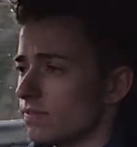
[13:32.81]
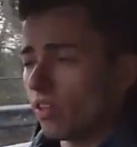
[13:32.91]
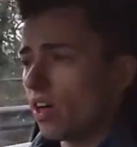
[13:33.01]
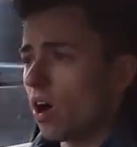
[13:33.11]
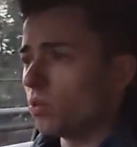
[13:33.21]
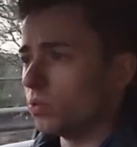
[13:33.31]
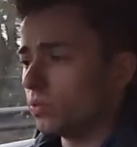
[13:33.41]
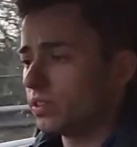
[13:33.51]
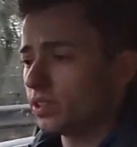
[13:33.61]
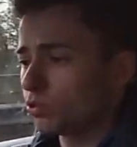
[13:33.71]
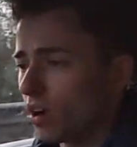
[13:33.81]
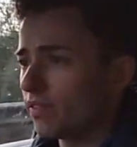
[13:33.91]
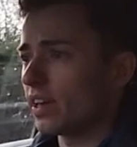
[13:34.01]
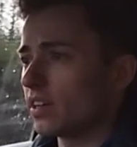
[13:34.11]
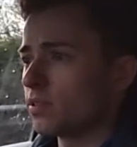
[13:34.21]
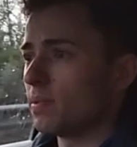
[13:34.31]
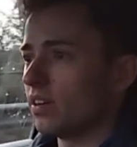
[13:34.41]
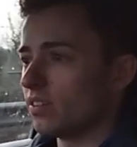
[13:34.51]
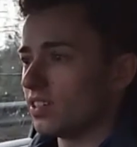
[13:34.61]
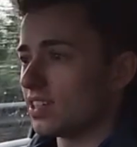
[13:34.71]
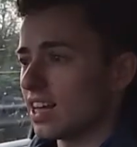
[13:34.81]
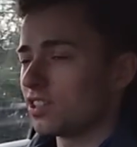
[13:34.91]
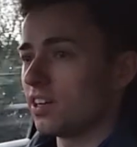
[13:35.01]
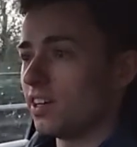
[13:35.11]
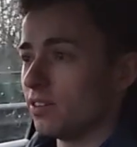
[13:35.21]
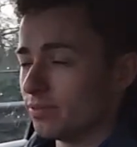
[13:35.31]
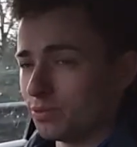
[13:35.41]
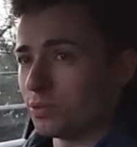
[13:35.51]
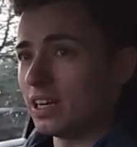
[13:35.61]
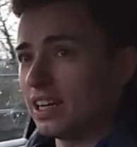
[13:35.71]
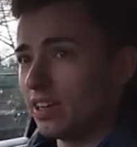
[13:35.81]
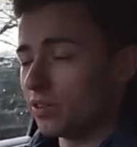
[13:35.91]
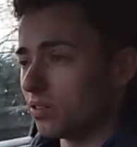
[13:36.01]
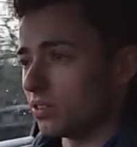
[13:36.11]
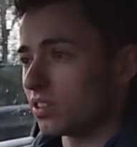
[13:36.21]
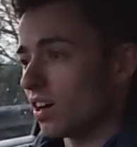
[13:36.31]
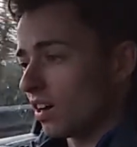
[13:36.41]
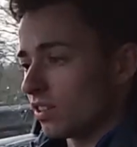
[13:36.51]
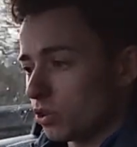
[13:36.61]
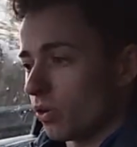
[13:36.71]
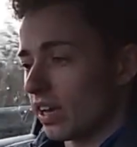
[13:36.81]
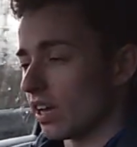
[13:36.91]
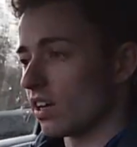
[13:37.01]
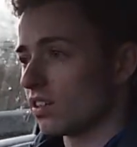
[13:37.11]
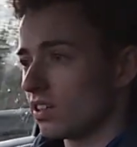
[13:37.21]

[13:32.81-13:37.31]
On the whole, this driving experience is actually really good. I enjoy it.